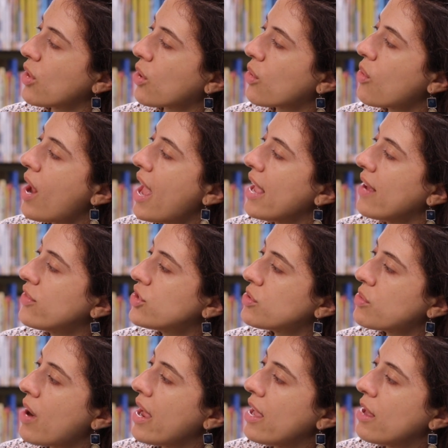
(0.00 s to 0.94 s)
a cry of
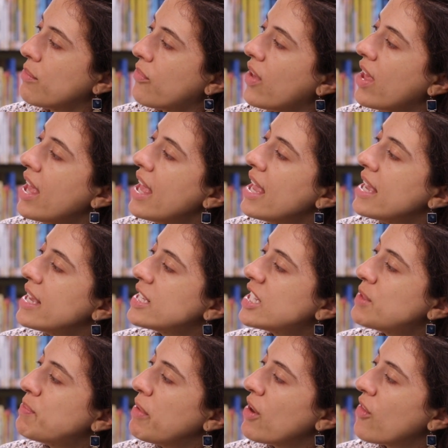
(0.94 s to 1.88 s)
triumph,
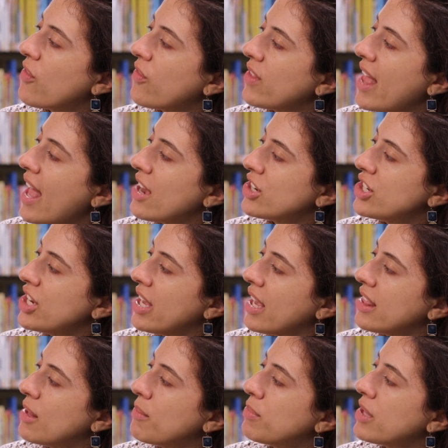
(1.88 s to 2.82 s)
his spear
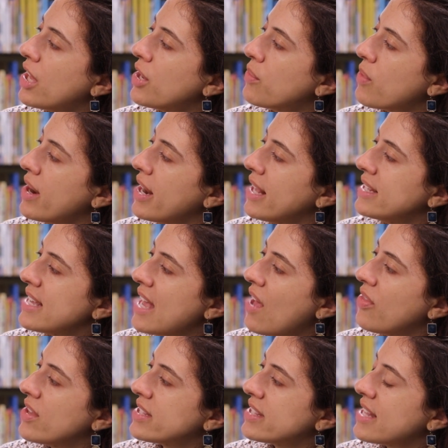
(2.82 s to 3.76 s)
flashing and the blood running
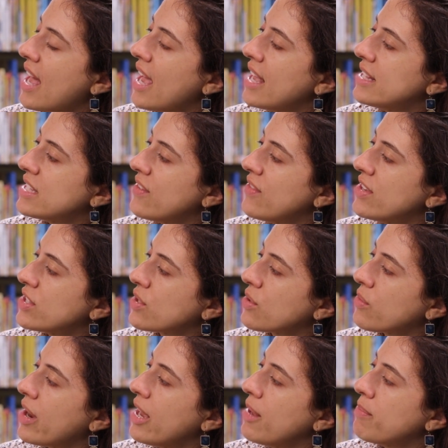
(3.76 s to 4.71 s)
down the sides of his
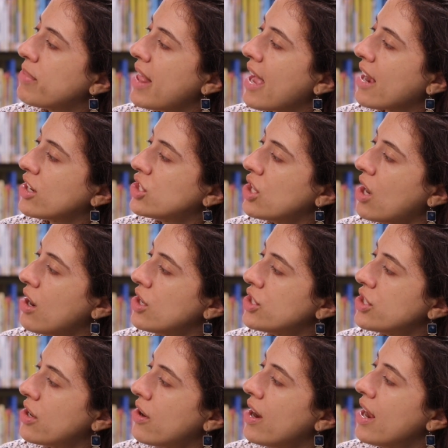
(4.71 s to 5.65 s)
great black
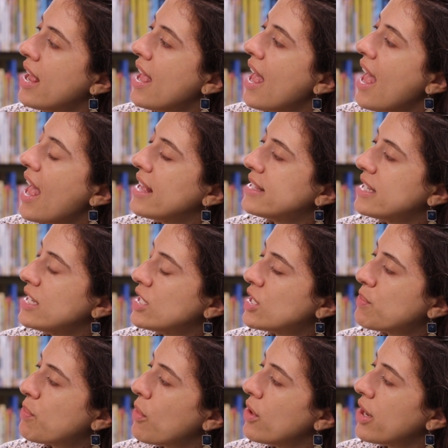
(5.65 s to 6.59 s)
charger as he
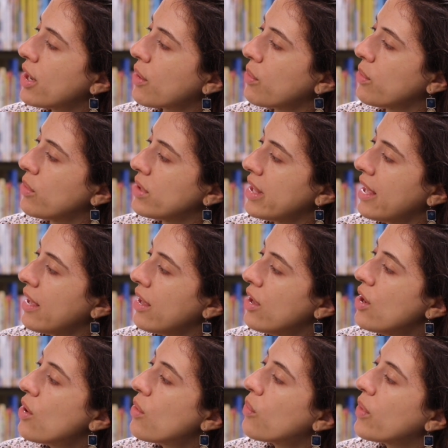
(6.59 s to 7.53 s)
spurred it cruelly.
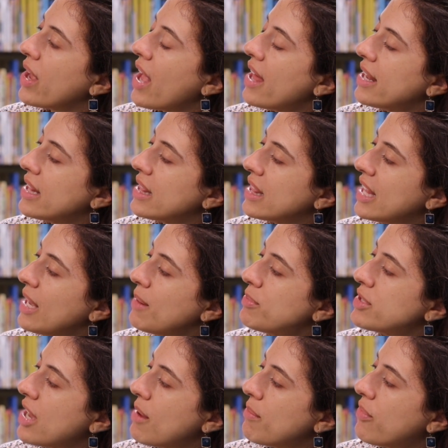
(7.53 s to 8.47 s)
Rhiannon
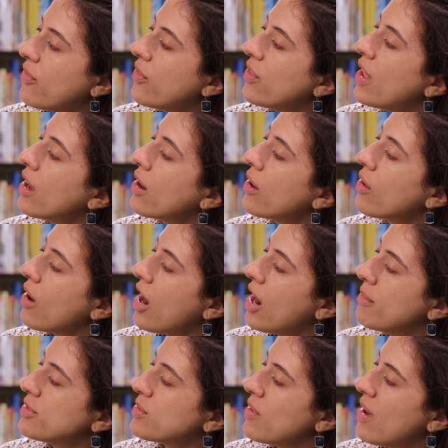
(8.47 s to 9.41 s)
leaped up, flung her
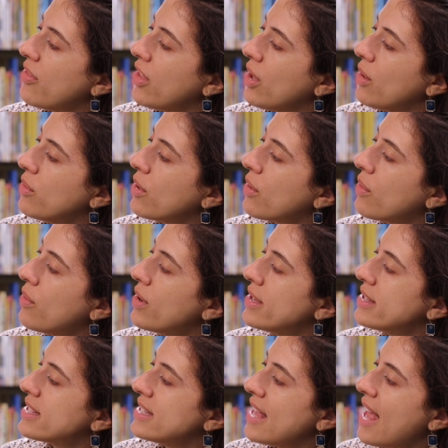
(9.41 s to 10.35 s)
arms around the
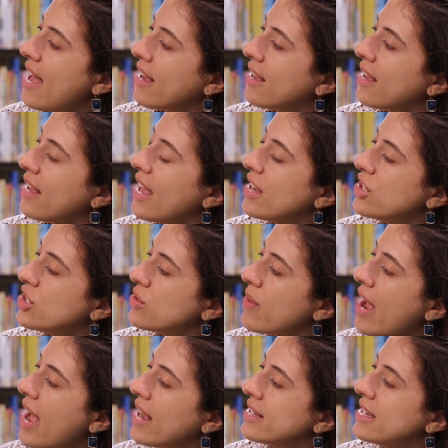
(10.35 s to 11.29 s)
unicorn's neck, and
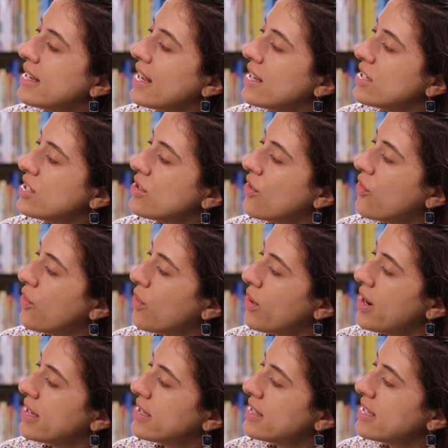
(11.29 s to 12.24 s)
dragged it into the
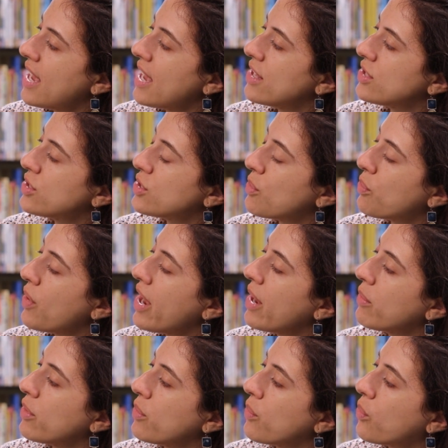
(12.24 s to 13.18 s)
forest, and Sir
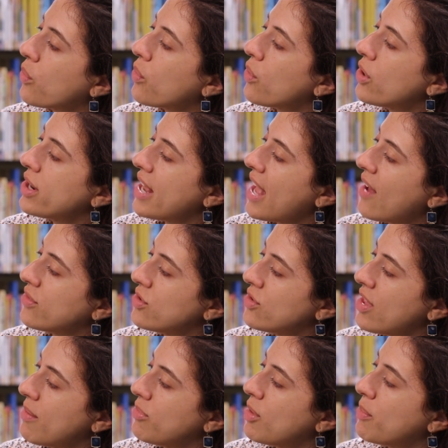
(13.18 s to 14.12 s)
Brangwen roared after
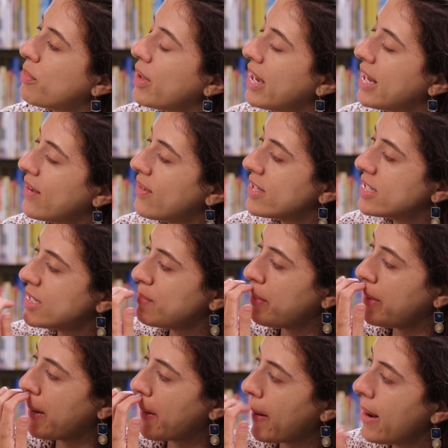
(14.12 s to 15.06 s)
them, the blade of his
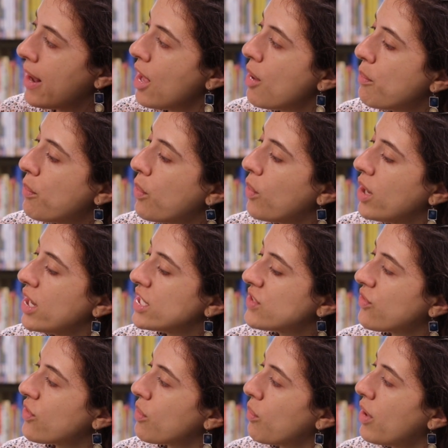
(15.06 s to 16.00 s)
spear
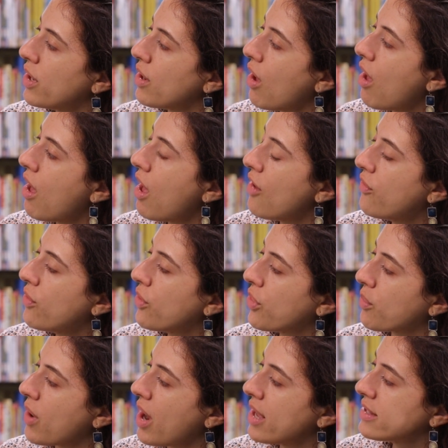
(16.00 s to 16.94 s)
poised for one awful
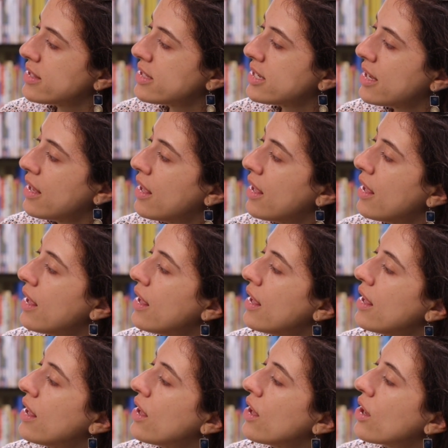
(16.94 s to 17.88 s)
thrust.
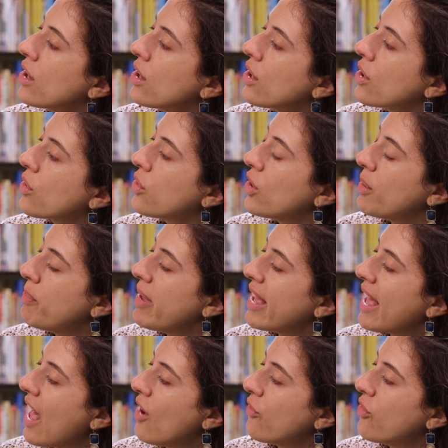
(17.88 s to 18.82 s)

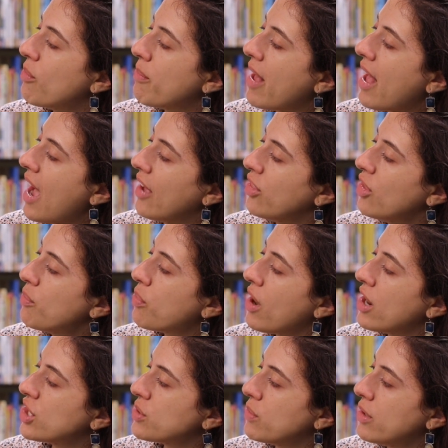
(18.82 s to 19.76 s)
Creeping out from behind the
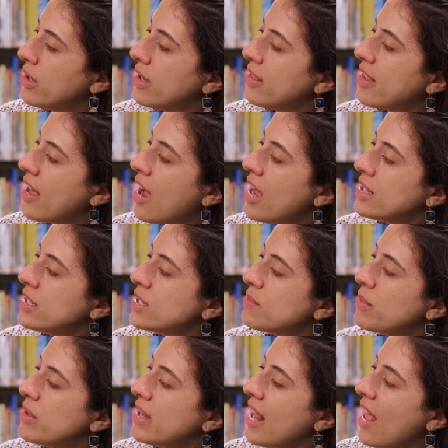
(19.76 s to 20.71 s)
brushwood, the
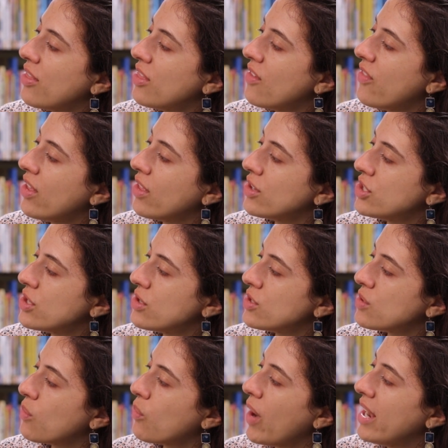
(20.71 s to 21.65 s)
huntsmen and the
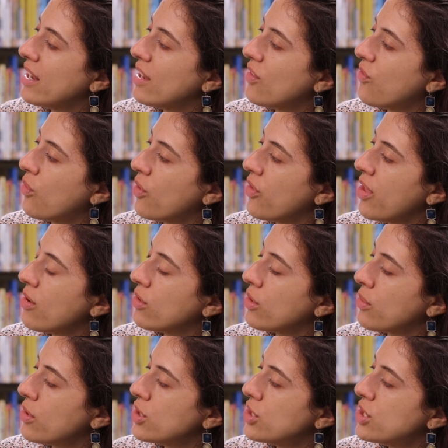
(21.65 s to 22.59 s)
villagers waited for their
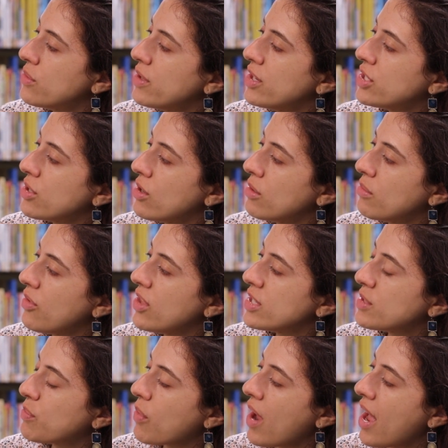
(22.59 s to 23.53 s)
lord to return with
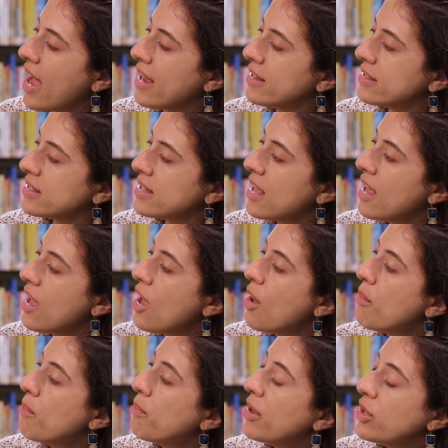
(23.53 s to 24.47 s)
his prize.
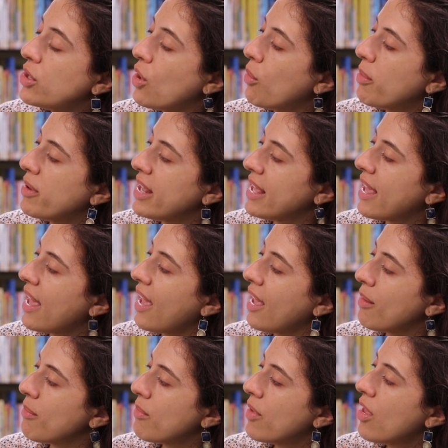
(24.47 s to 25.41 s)
But nobody
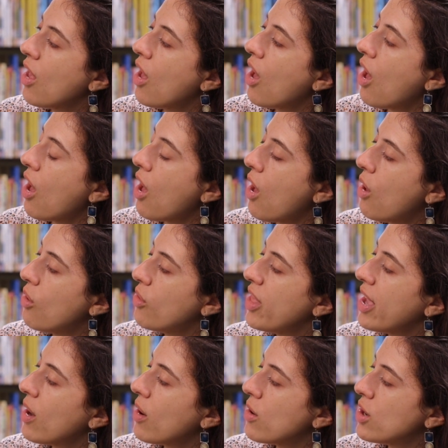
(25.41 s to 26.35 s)
came. All
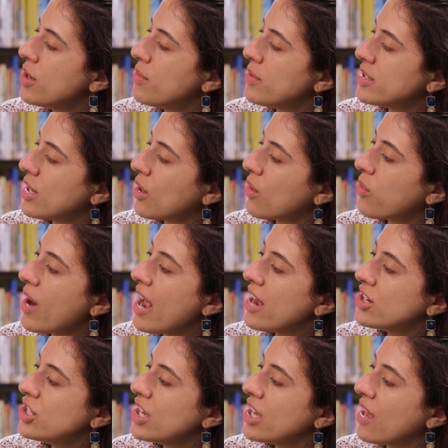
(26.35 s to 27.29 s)
they heard was a
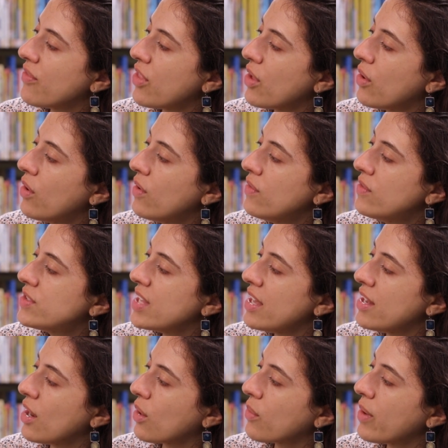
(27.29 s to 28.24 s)
crashing of the hooves
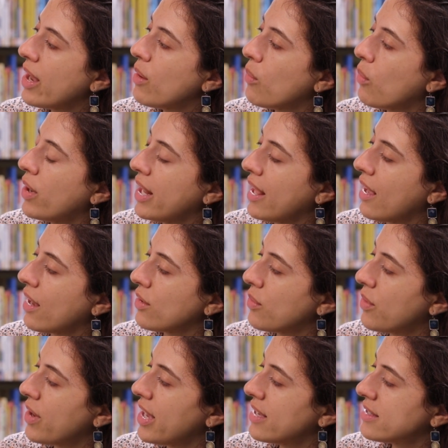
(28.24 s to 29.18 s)
and a great whinnying
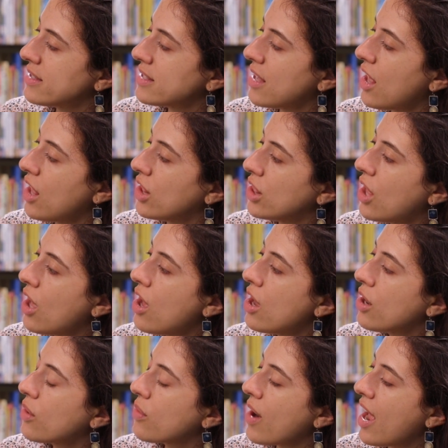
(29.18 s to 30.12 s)
noise, a
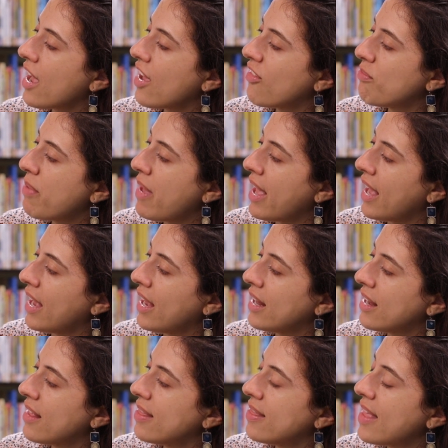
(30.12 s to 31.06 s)
long cry of
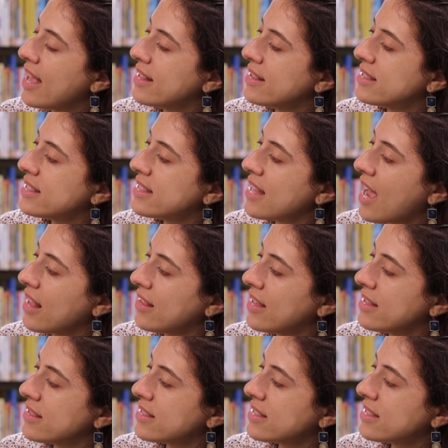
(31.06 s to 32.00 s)
pain, then
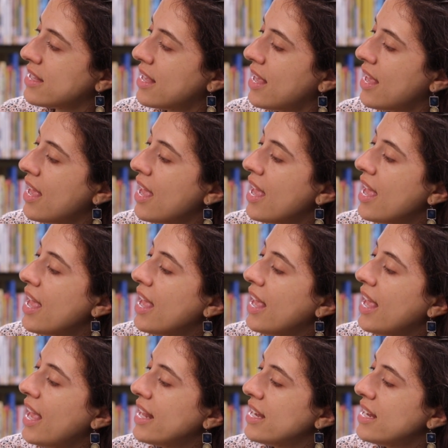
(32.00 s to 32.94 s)
silence.
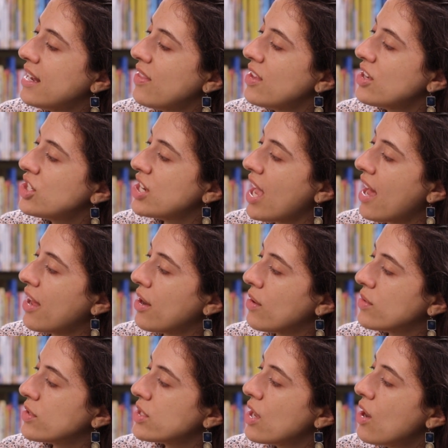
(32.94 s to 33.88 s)
Hidden in the
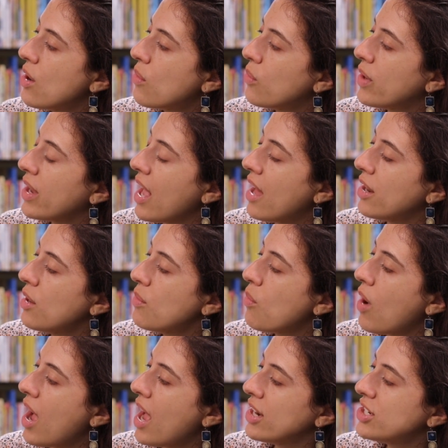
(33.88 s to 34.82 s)
shadows, Rhiannon
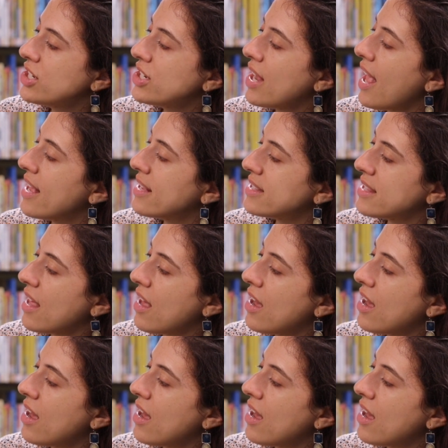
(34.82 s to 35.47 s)
watched as